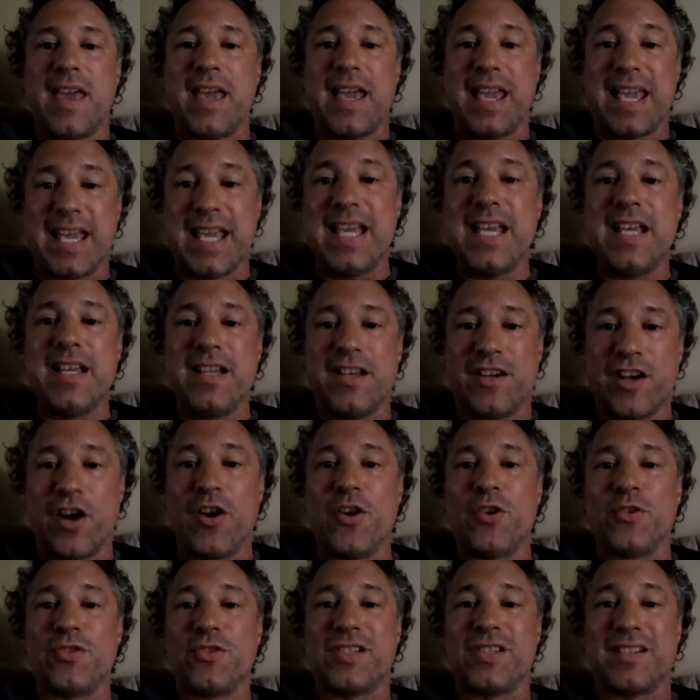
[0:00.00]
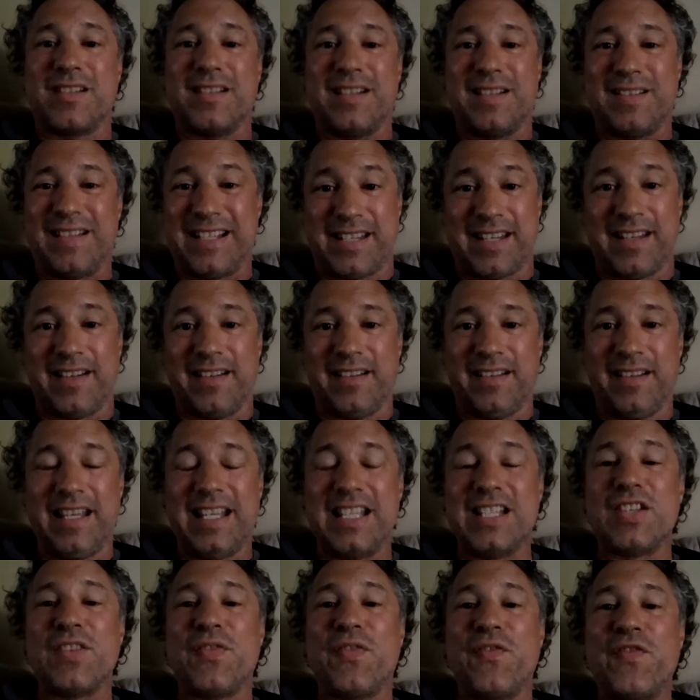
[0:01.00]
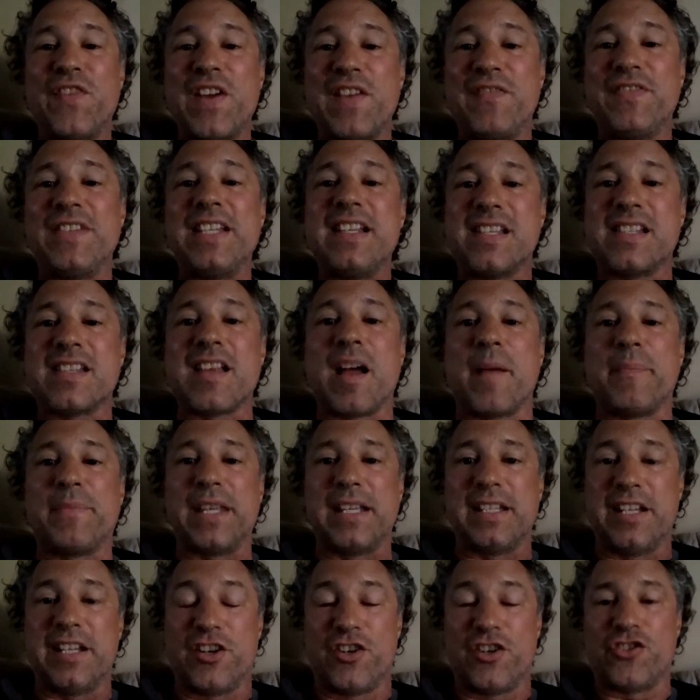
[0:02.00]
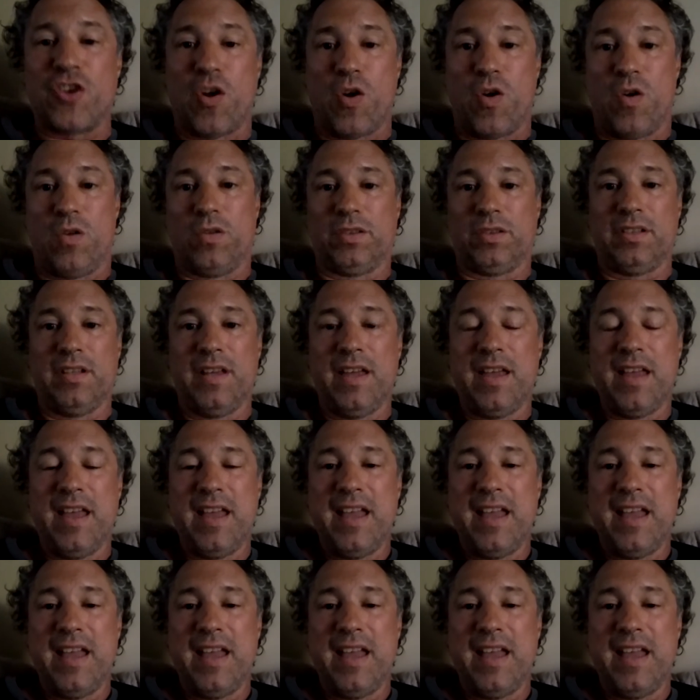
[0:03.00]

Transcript: he goes, listen, he's 50-something years old.